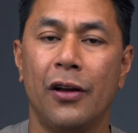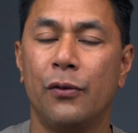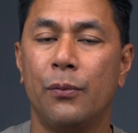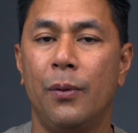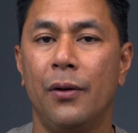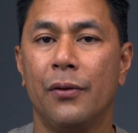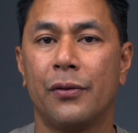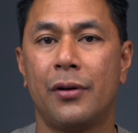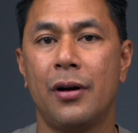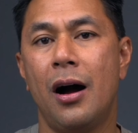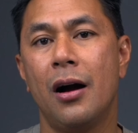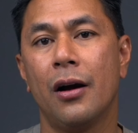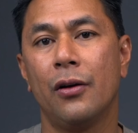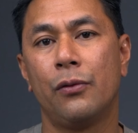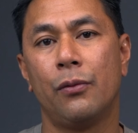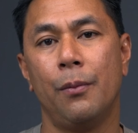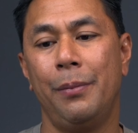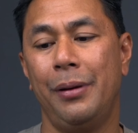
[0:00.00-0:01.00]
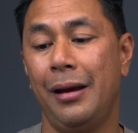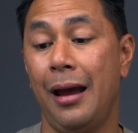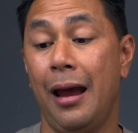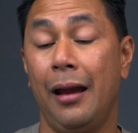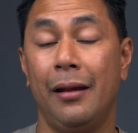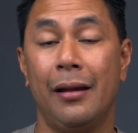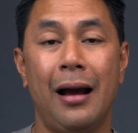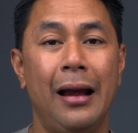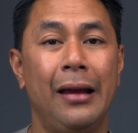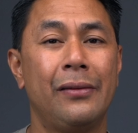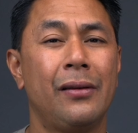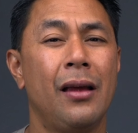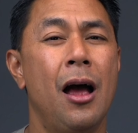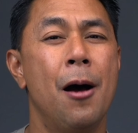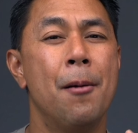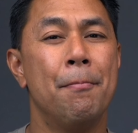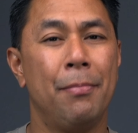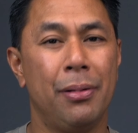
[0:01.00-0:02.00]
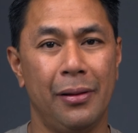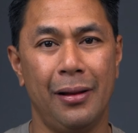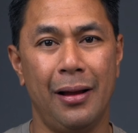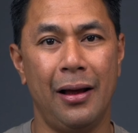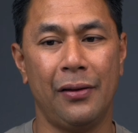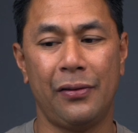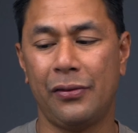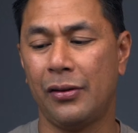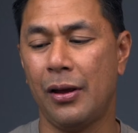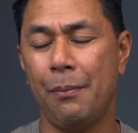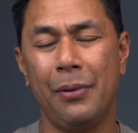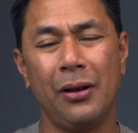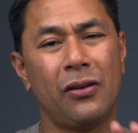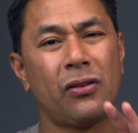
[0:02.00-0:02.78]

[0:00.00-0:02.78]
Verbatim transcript: as well as goggles would be a nice plus, something